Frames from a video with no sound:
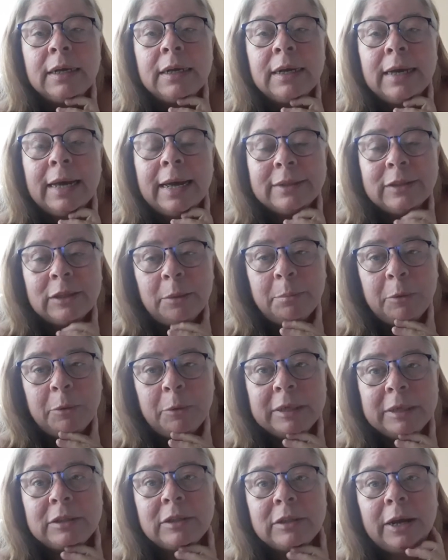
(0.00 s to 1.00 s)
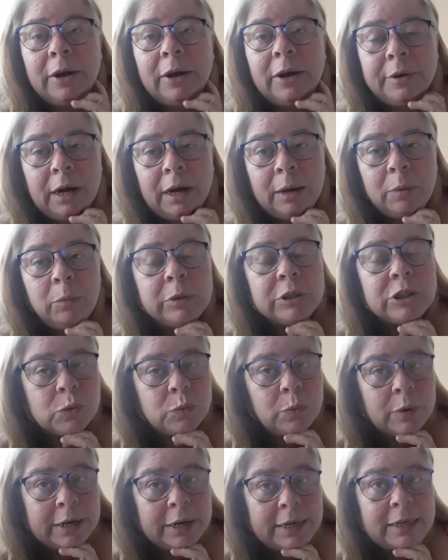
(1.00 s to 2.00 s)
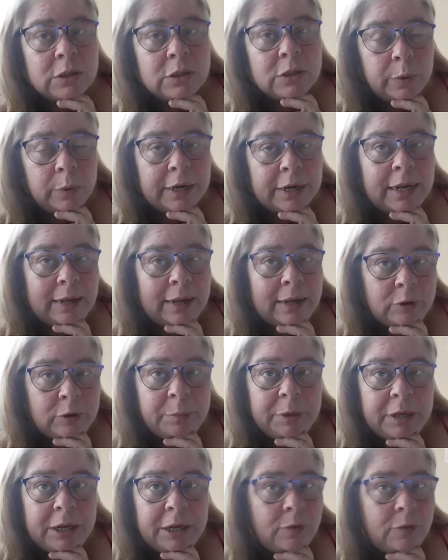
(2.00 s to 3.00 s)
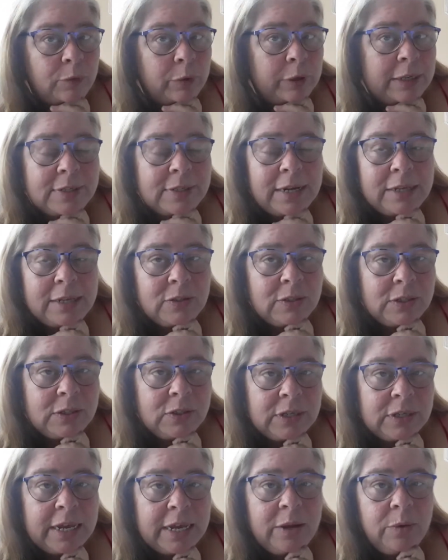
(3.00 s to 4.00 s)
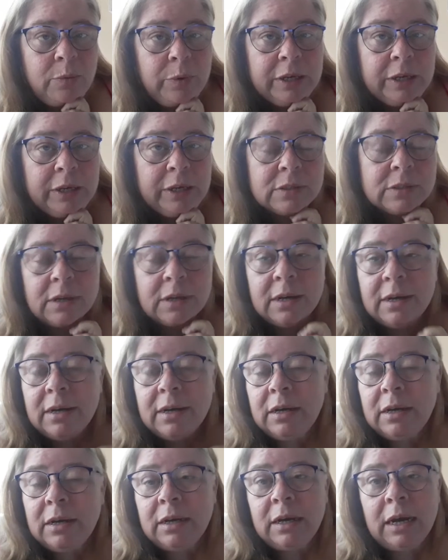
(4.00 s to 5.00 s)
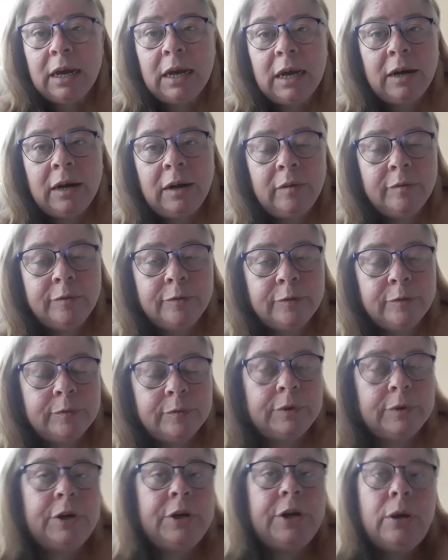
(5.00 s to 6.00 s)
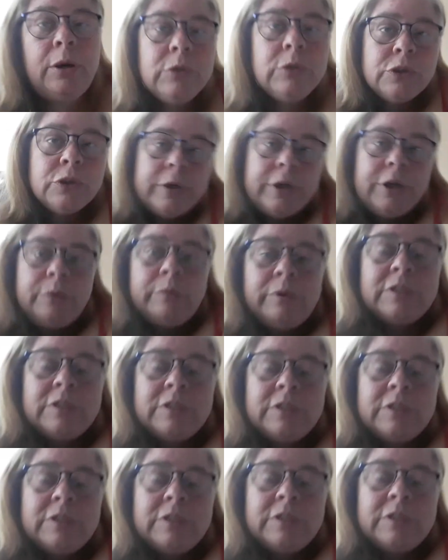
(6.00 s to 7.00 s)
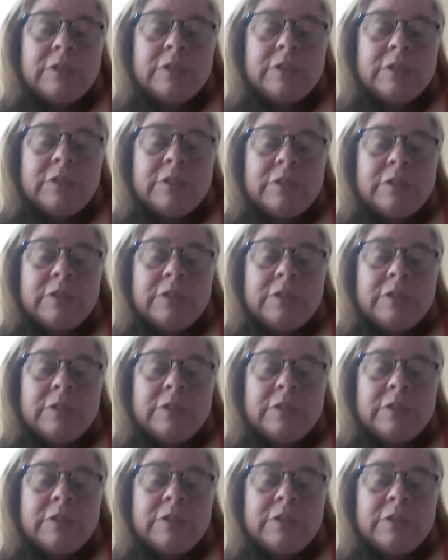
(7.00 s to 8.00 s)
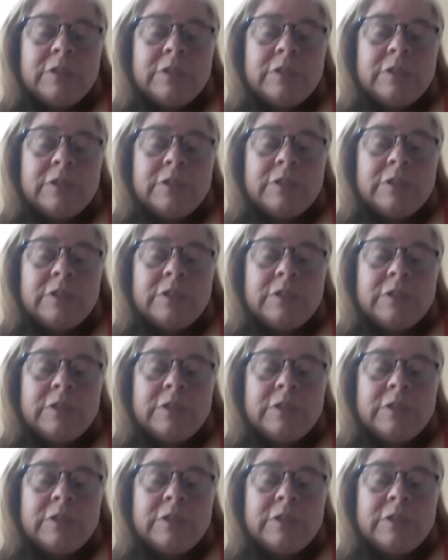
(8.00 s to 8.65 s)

at the moment. They are not, which is why he's going to have to be careful. He's got 6 to 8 weeks of no strenuous activities, no